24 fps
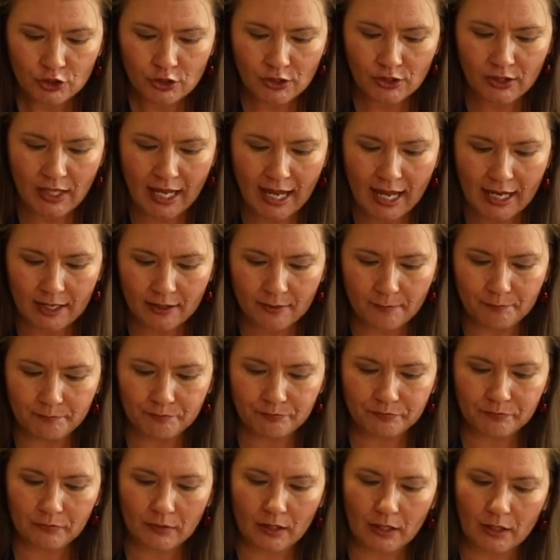that
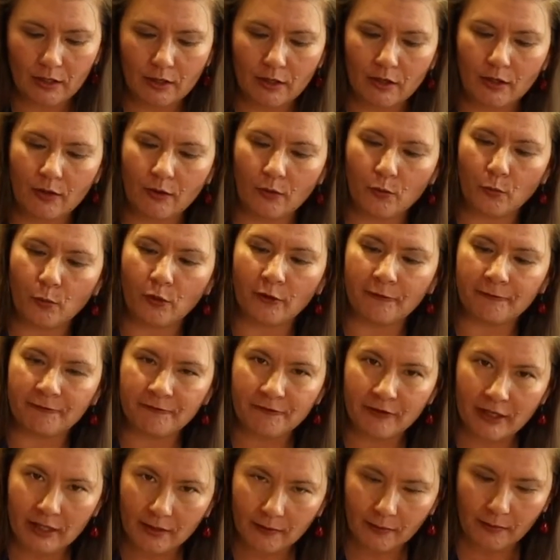will
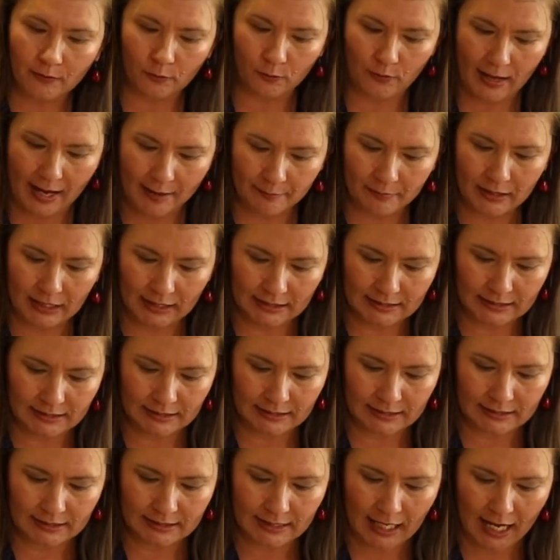fit the ramekins
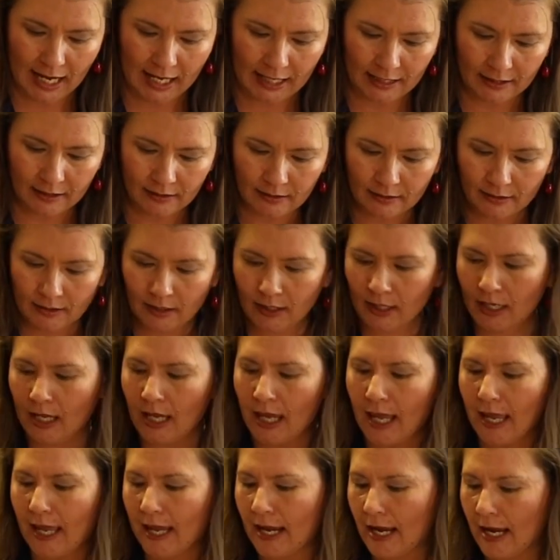inside,
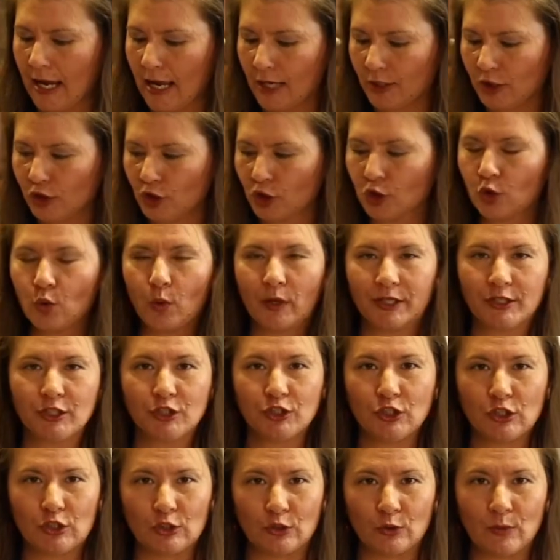and you're going to
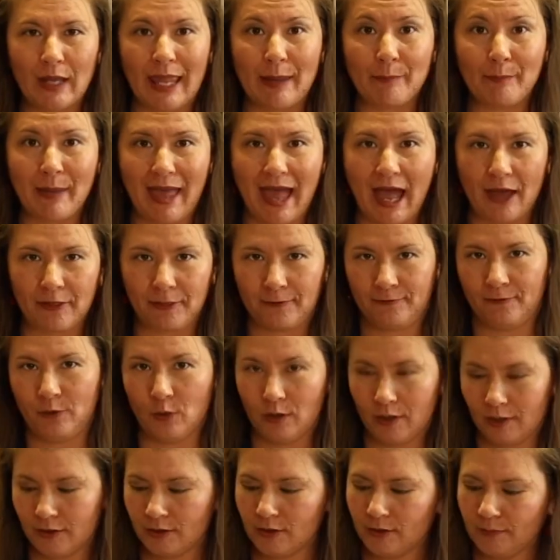do a bath for
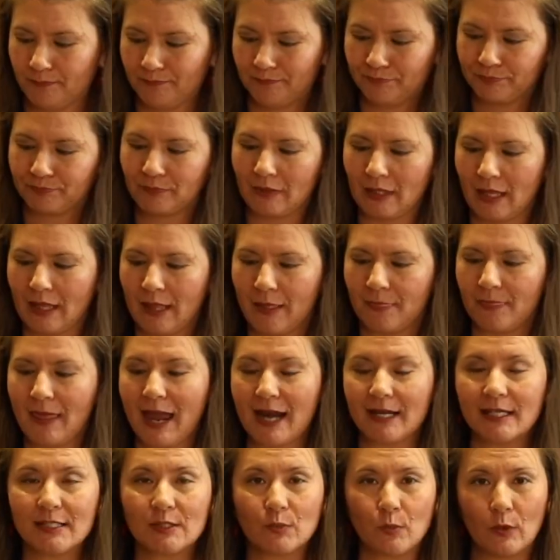it.
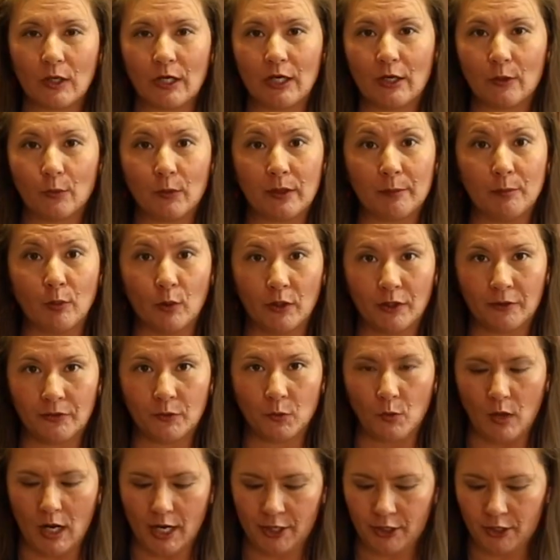That is where we boil the
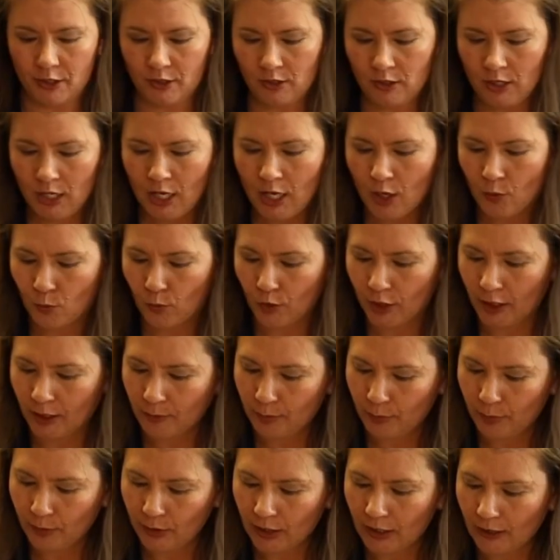water. We're gonna
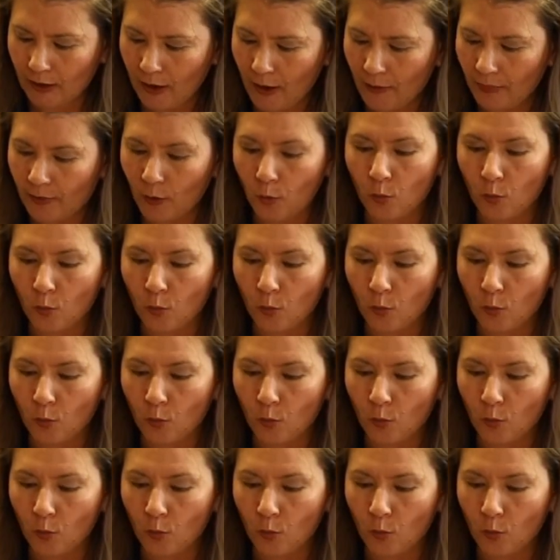put the